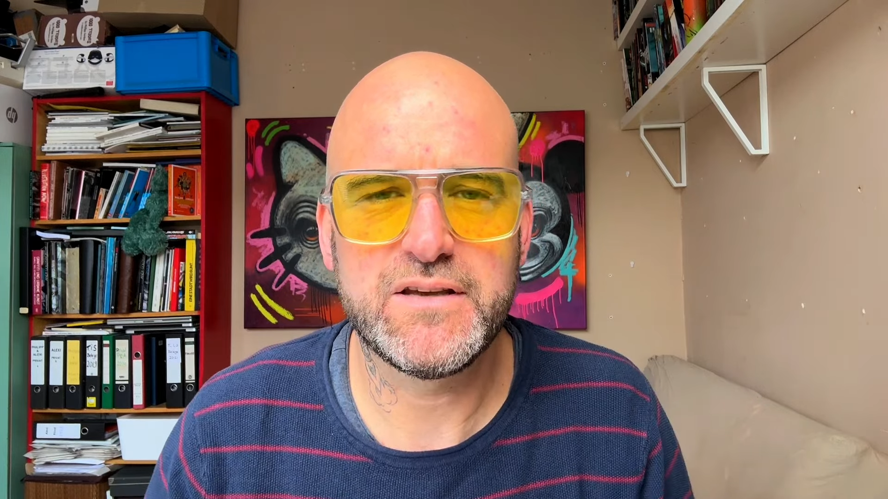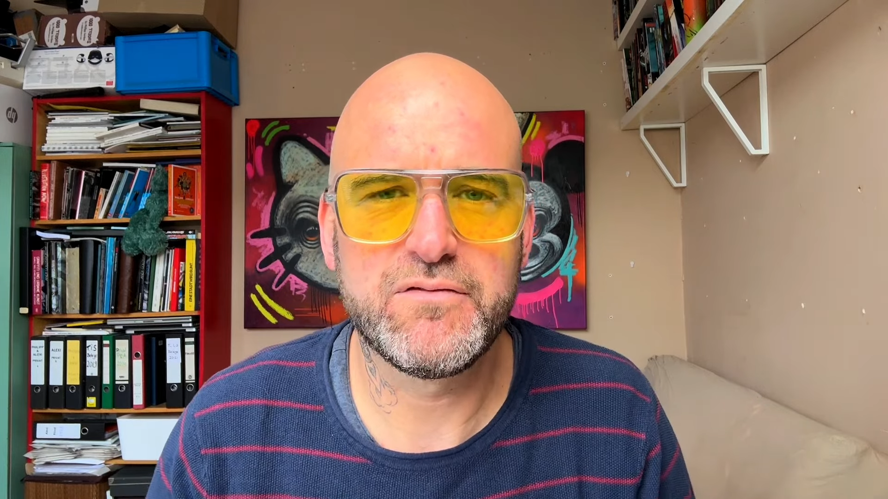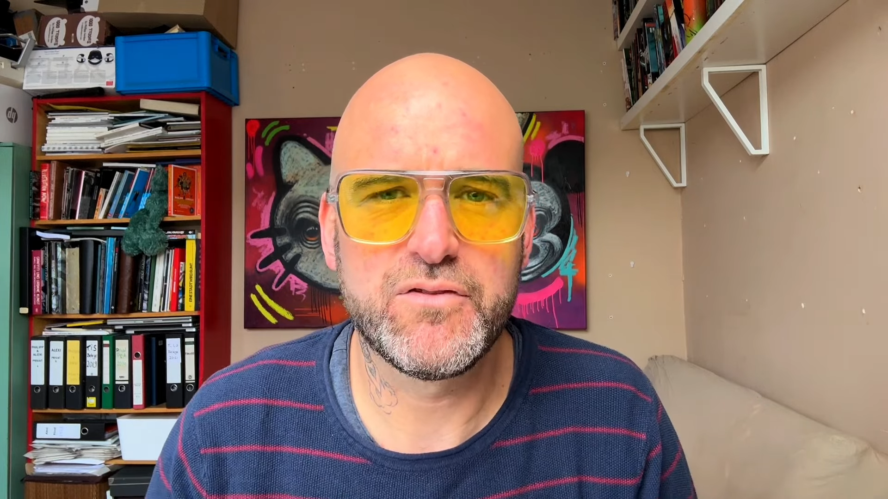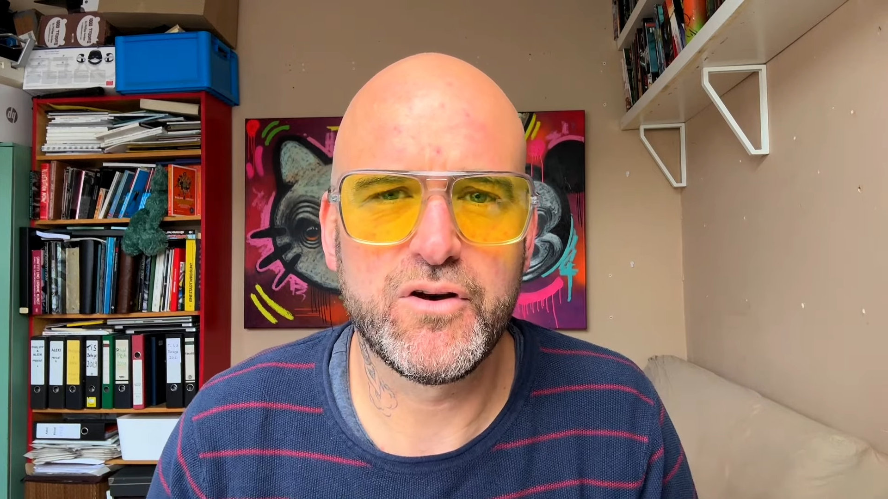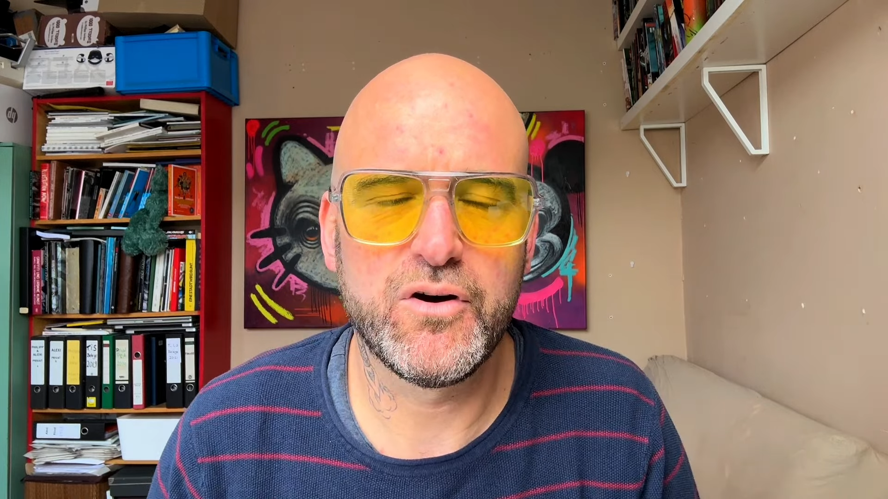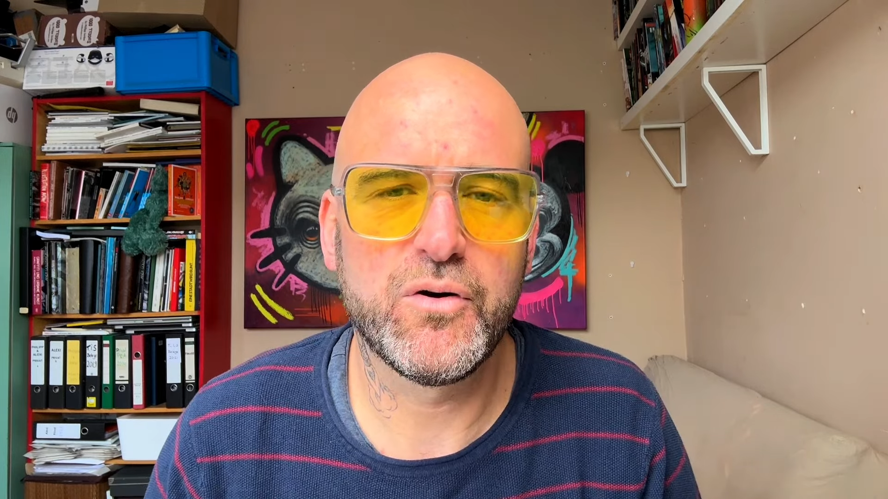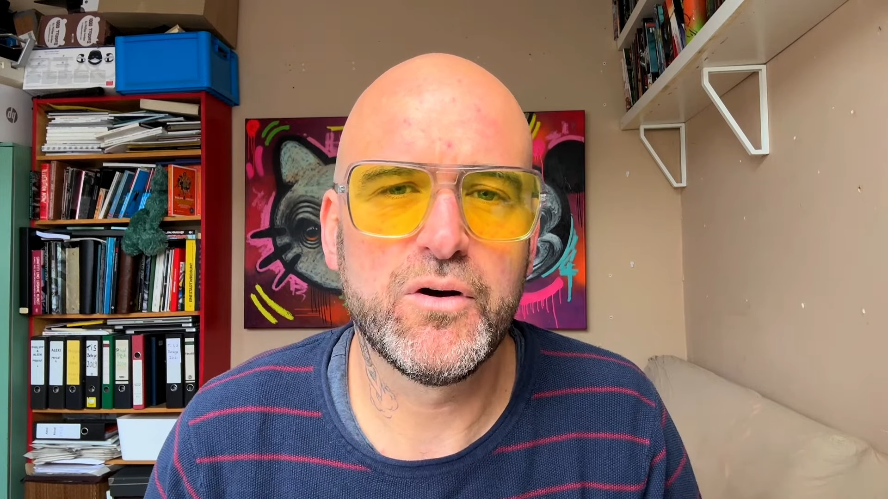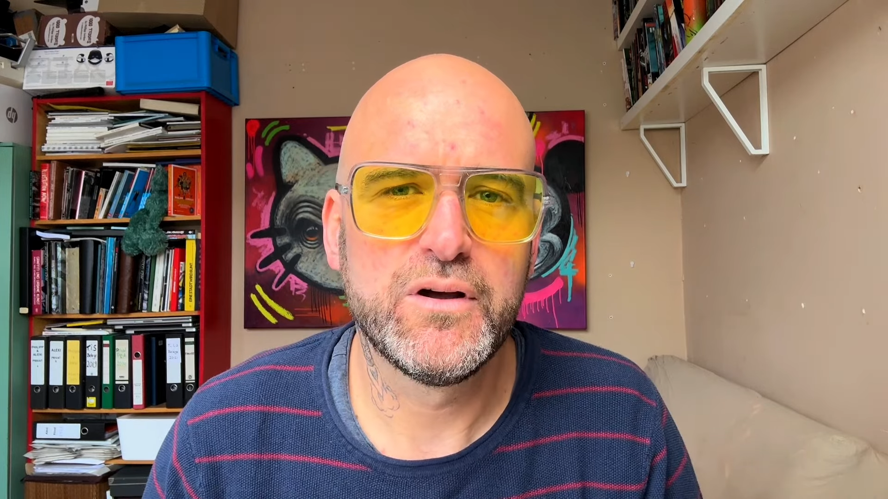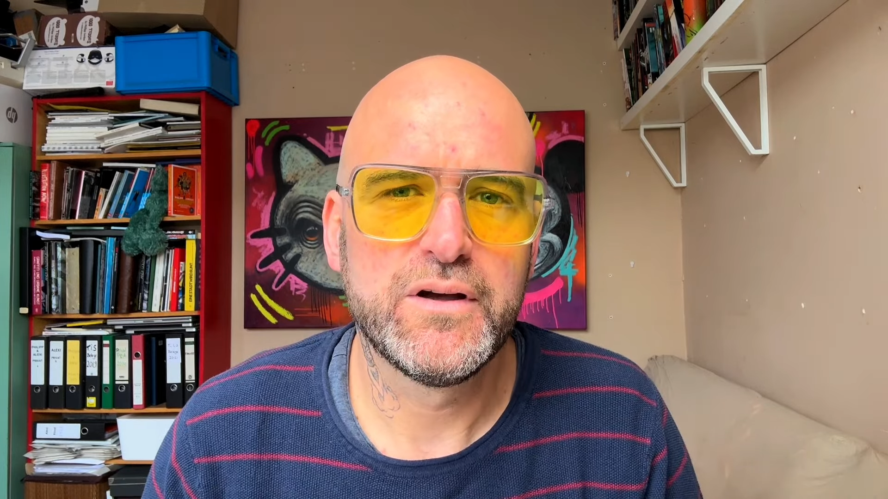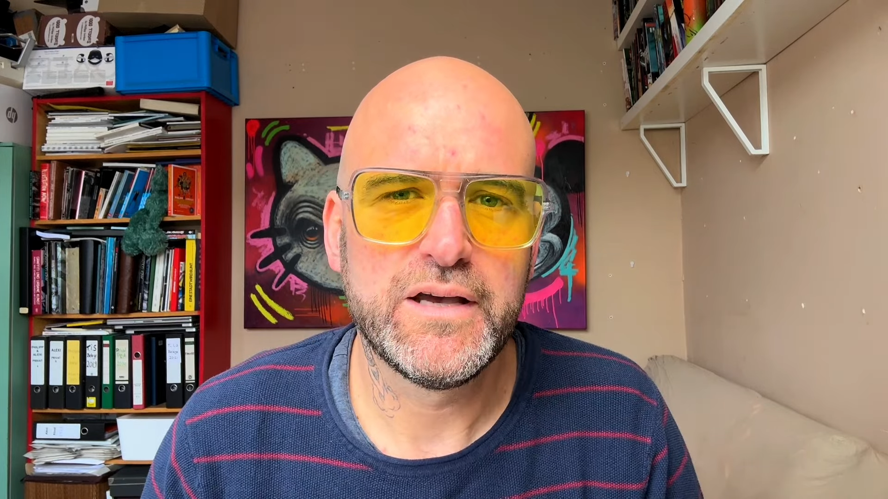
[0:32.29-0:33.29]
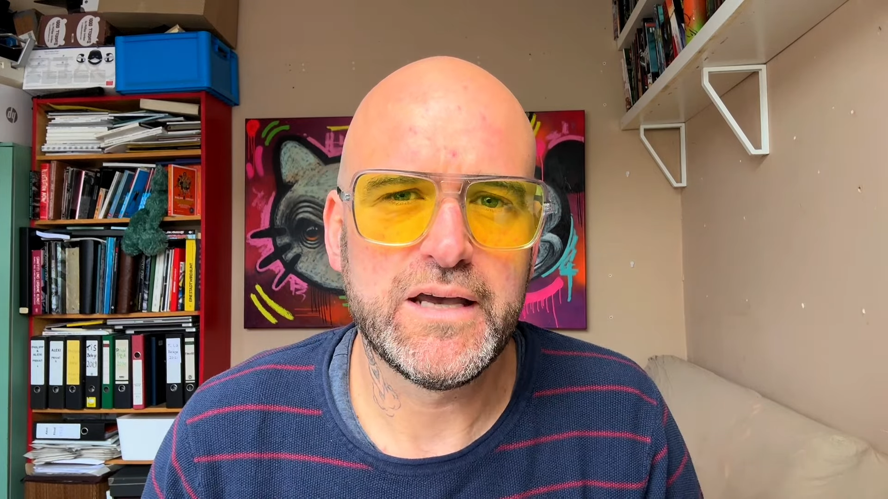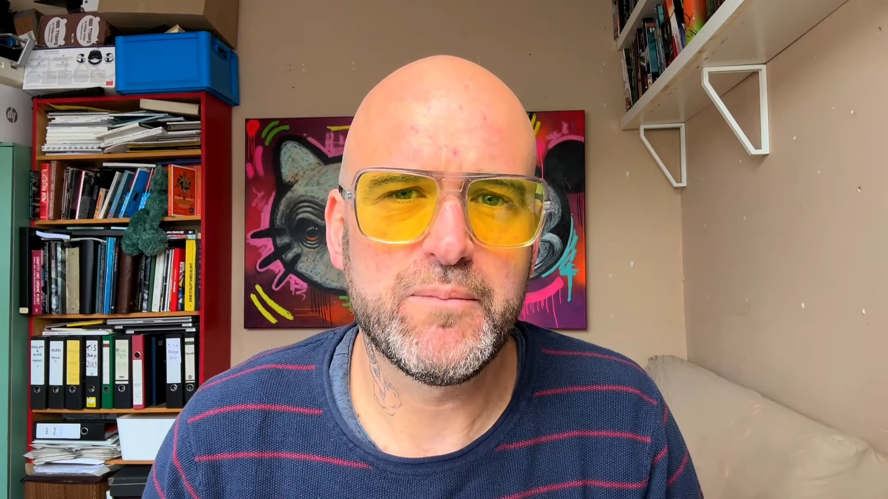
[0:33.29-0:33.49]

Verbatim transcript: even though in